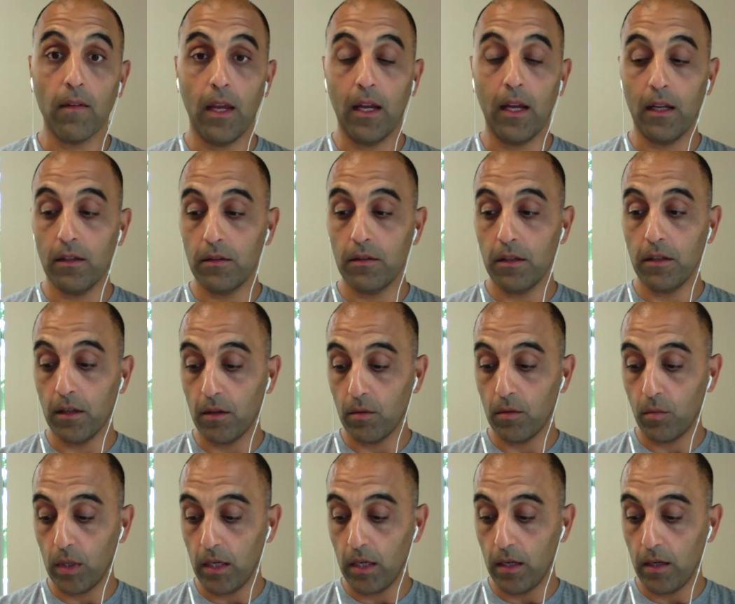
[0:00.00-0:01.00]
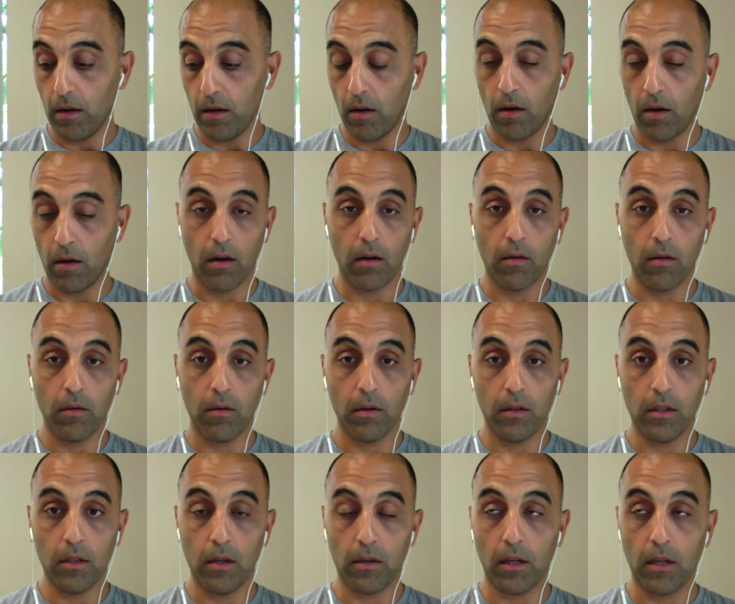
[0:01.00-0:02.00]
and we are
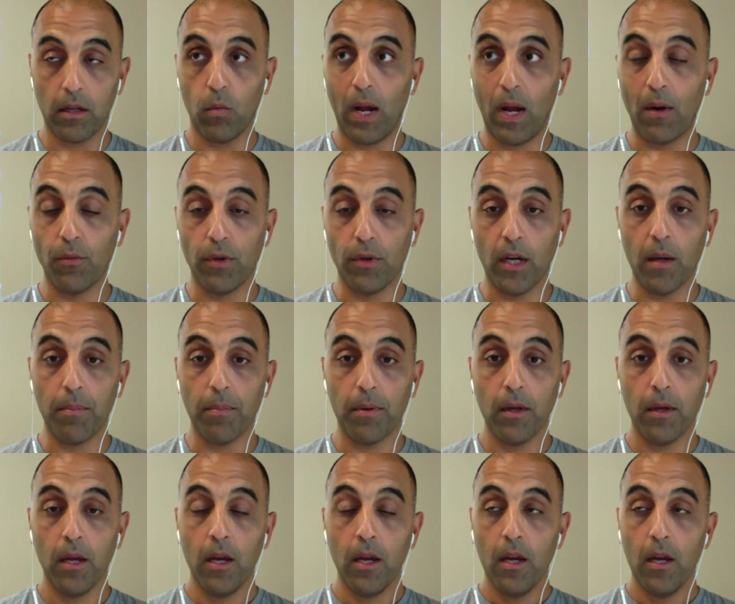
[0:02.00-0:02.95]
kind of wound up